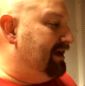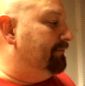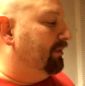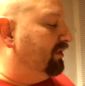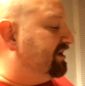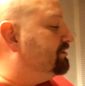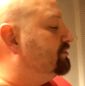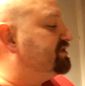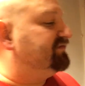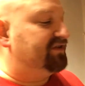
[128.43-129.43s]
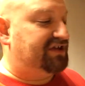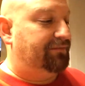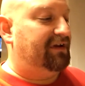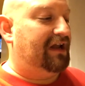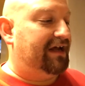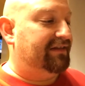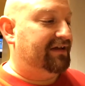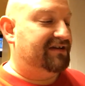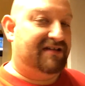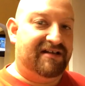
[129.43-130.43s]
But when you use it for something like
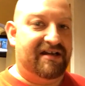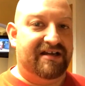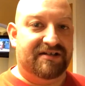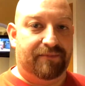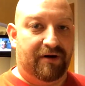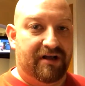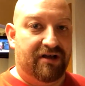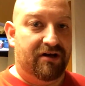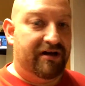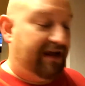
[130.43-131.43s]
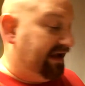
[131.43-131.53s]
this, they taste pretty good.